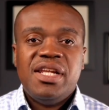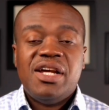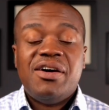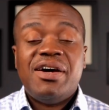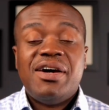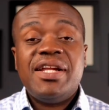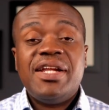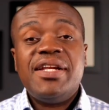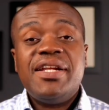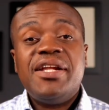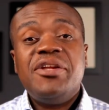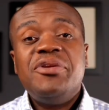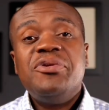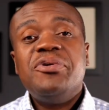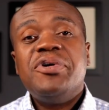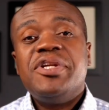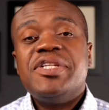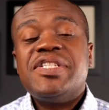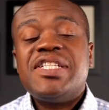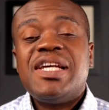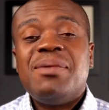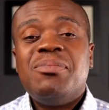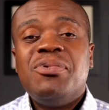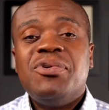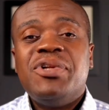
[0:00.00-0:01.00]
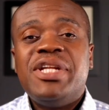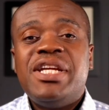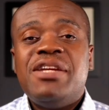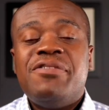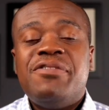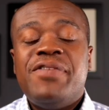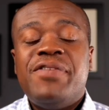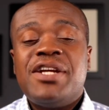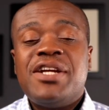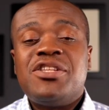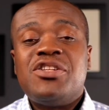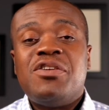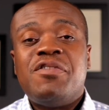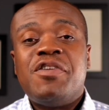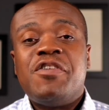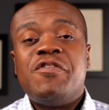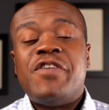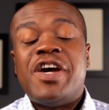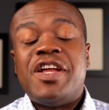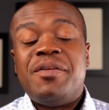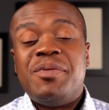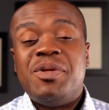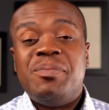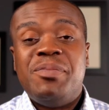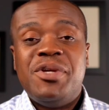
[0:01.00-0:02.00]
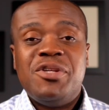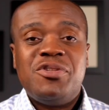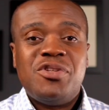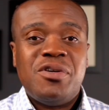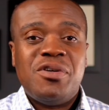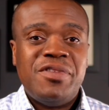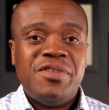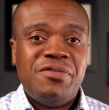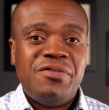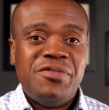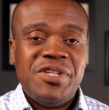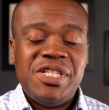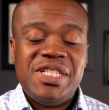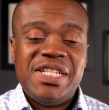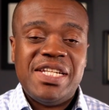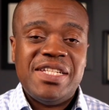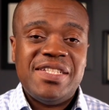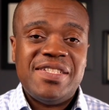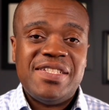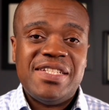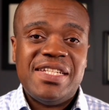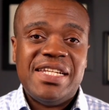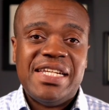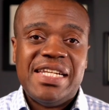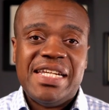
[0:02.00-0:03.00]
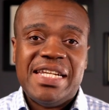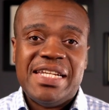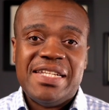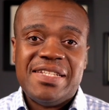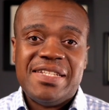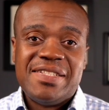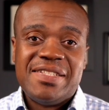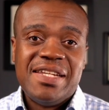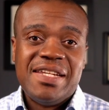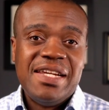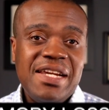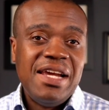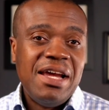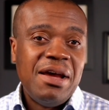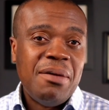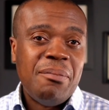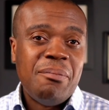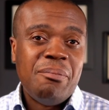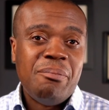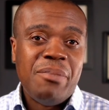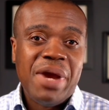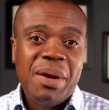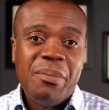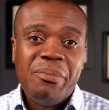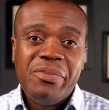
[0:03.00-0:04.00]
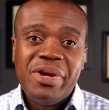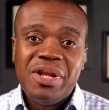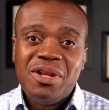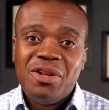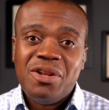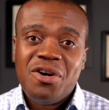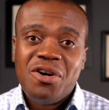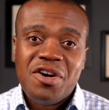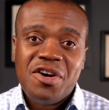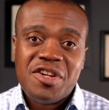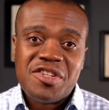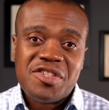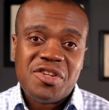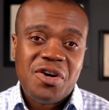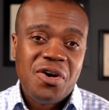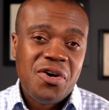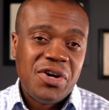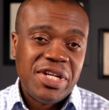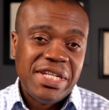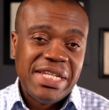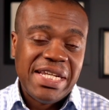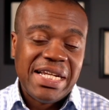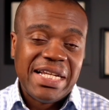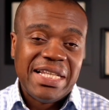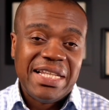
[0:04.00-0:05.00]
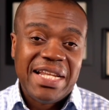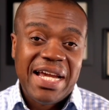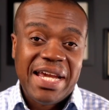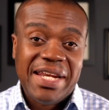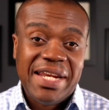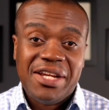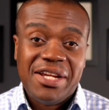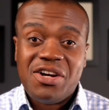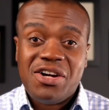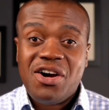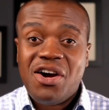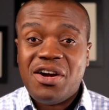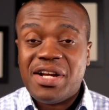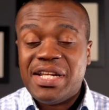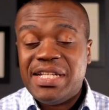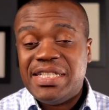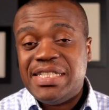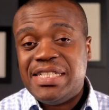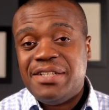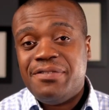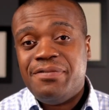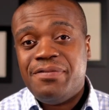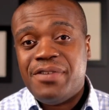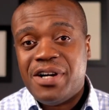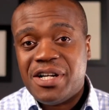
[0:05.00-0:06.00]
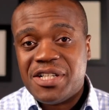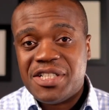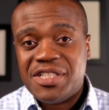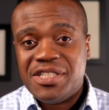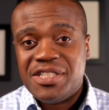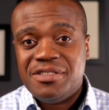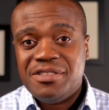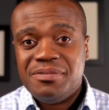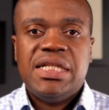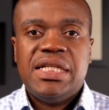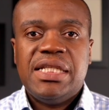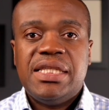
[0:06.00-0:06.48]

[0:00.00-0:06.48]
Now, another noticeable effect of a vitamin B12 deficiency is memory loss or decline in cognitive function.